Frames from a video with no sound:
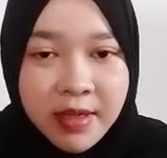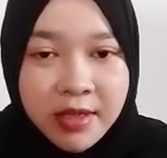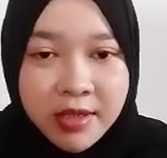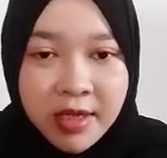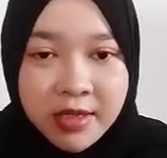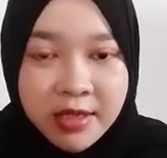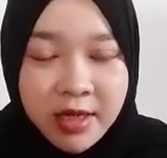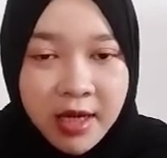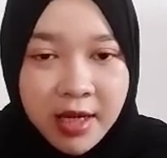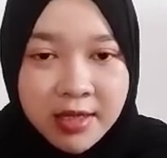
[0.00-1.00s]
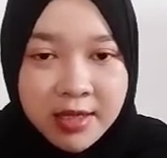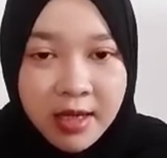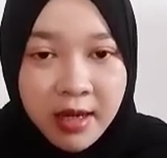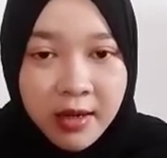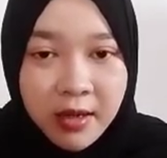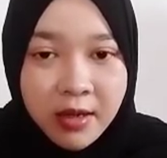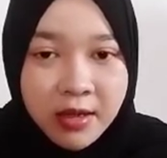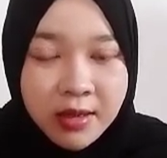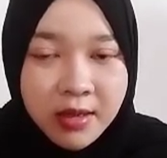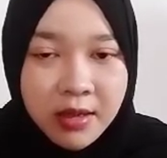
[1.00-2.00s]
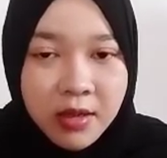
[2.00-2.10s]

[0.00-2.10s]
such as air,